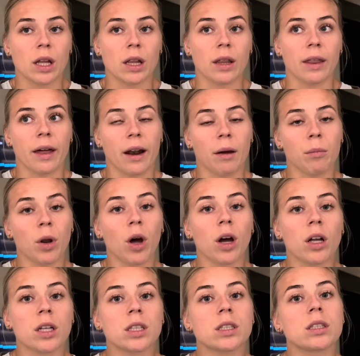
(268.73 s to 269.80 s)
that I'm
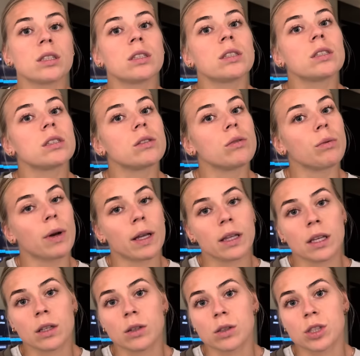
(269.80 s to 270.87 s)
not
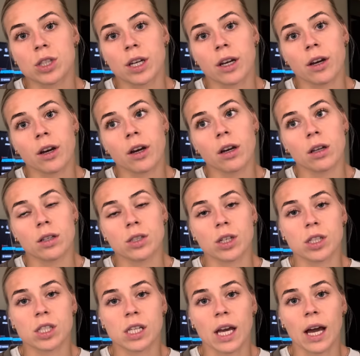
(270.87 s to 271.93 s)
ready to share
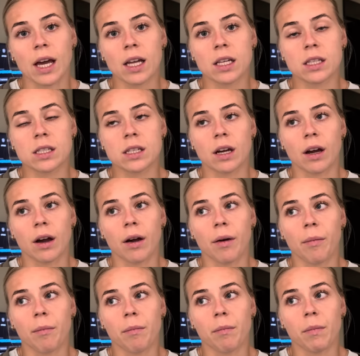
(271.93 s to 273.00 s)
just yet.
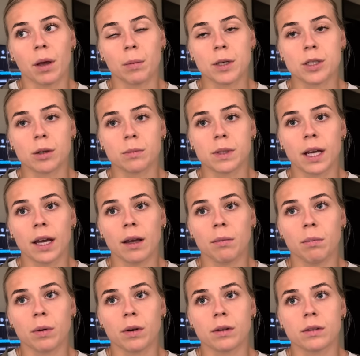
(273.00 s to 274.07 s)
Maybe someday,
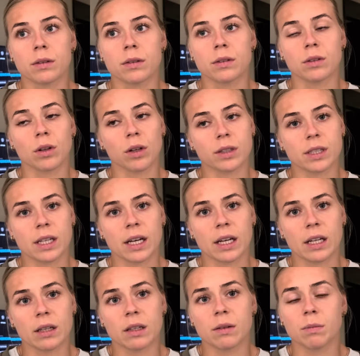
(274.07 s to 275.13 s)
but not
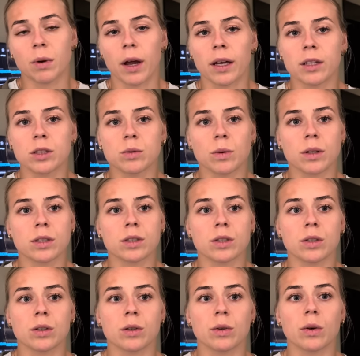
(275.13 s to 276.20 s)
yet. But I just want
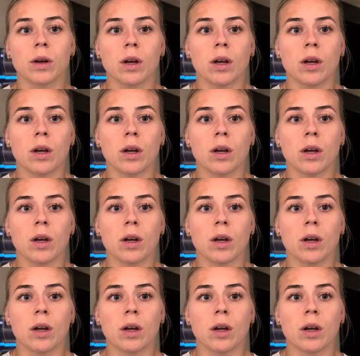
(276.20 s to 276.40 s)
to,